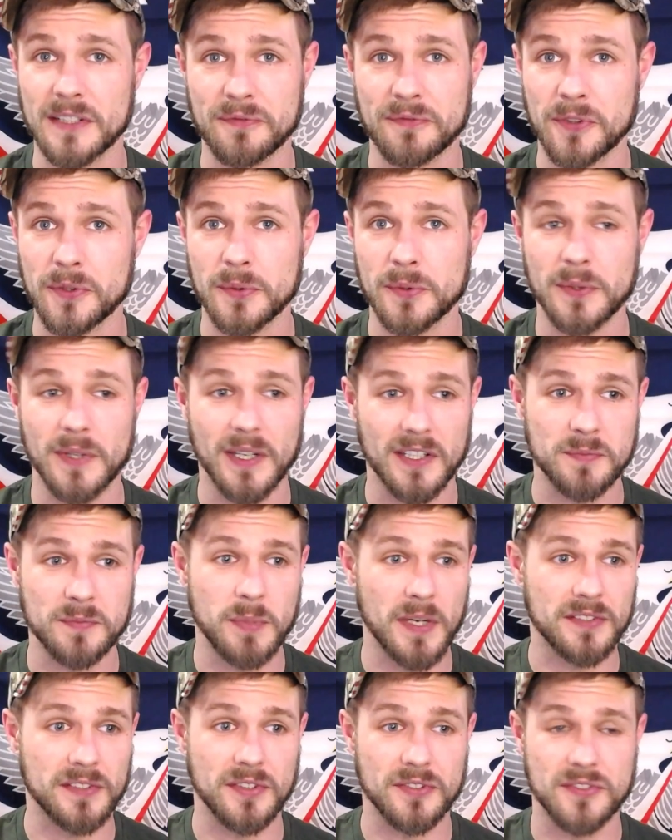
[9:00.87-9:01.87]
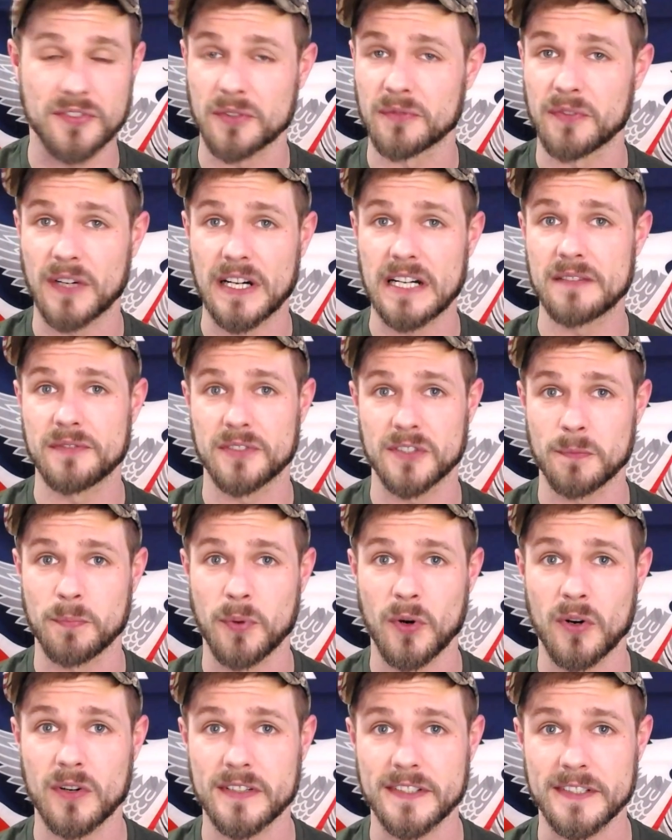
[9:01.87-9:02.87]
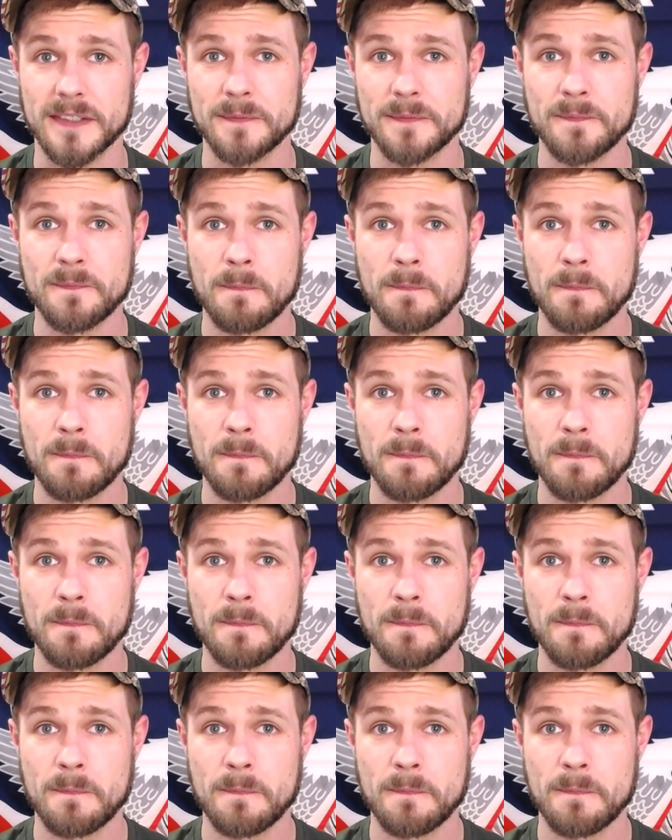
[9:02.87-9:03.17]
if you expect to survive as a party.